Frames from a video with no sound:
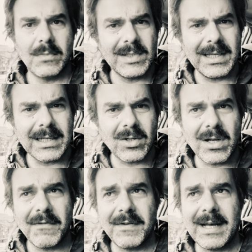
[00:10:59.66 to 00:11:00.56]
It's a
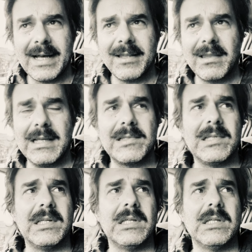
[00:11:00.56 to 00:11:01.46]
kind of a hard thing
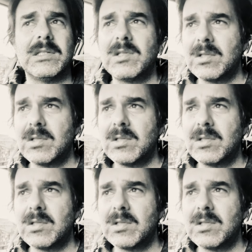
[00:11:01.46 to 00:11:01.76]
to